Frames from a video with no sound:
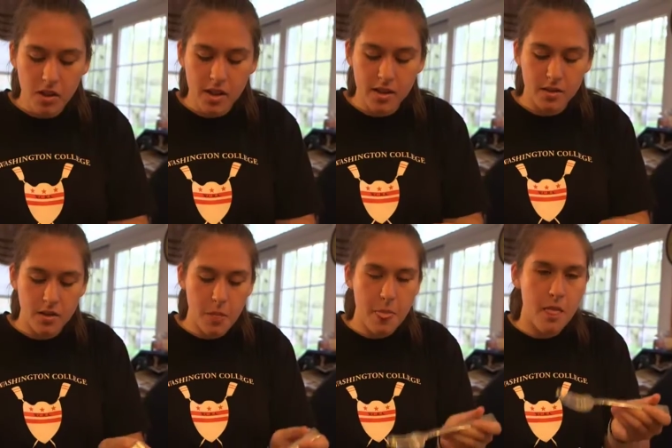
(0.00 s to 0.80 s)

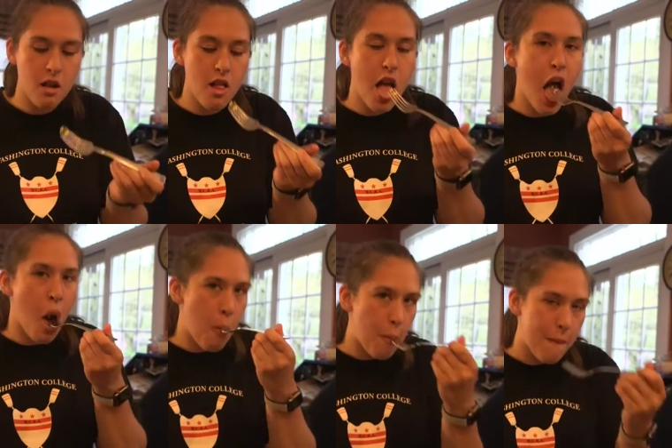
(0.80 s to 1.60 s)
Lizzie, thank you for
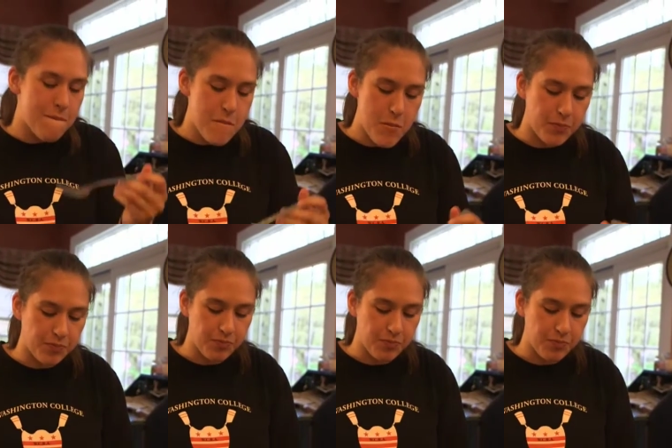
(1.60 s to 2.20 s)
joining us.